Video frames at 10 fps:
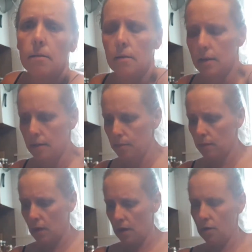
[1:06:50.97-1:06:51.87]
I
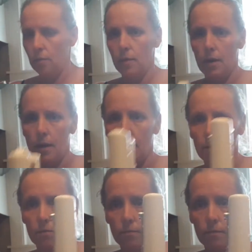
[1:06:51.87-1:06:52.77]
got out my
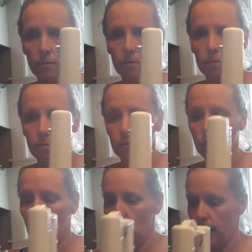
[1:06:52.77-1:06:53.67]

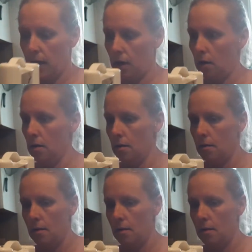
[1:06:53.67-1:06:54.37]
noodle maker.